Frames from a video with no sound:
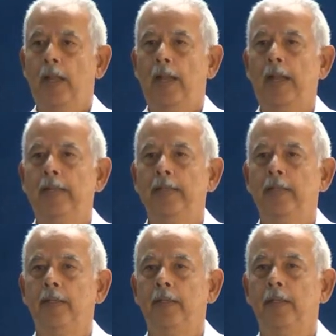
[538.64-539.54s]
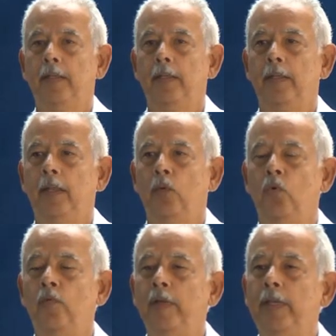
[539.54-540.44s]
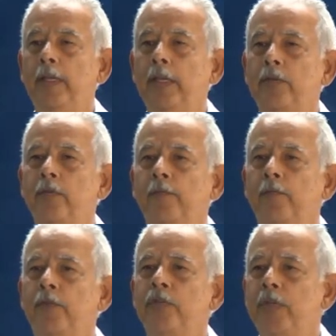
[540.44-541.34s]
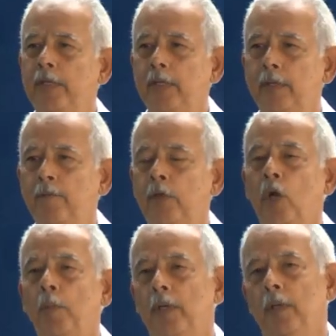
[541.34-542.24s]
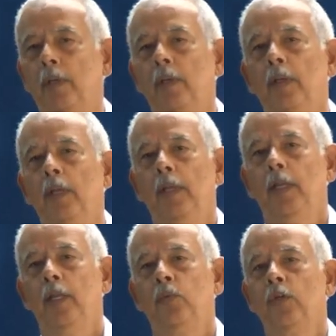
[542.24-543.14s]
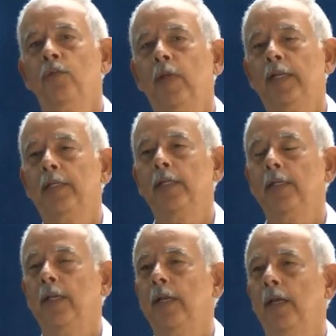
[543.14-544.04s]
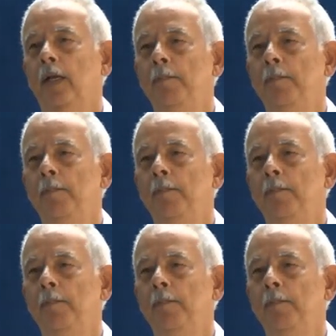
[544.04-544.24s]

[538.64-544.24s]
And over years of studying the phenomenon, it was felt that a